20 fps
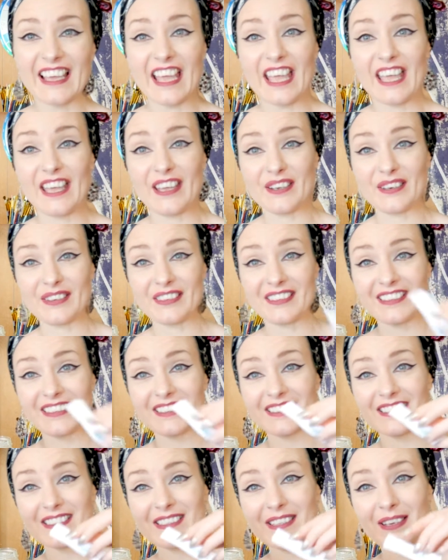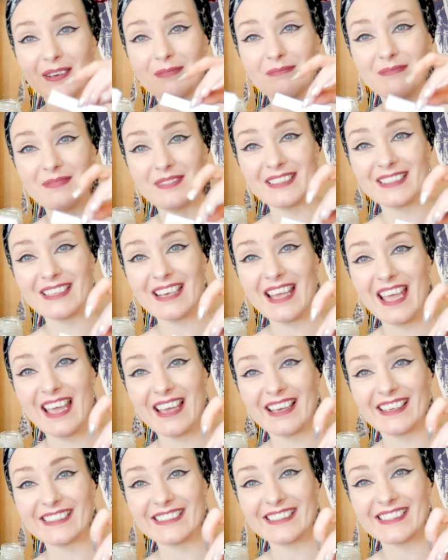Harriet Tubman
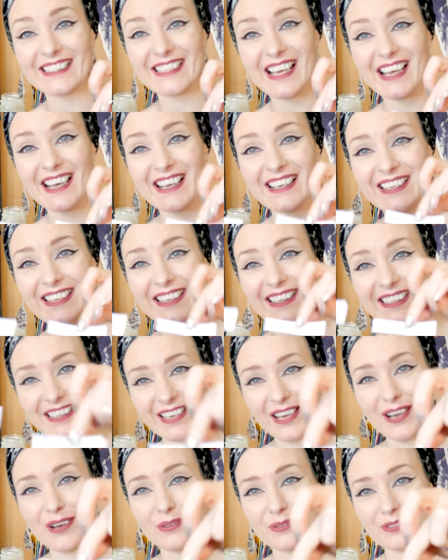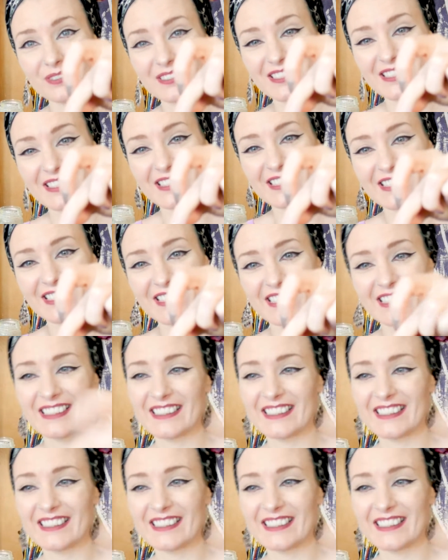and a goat.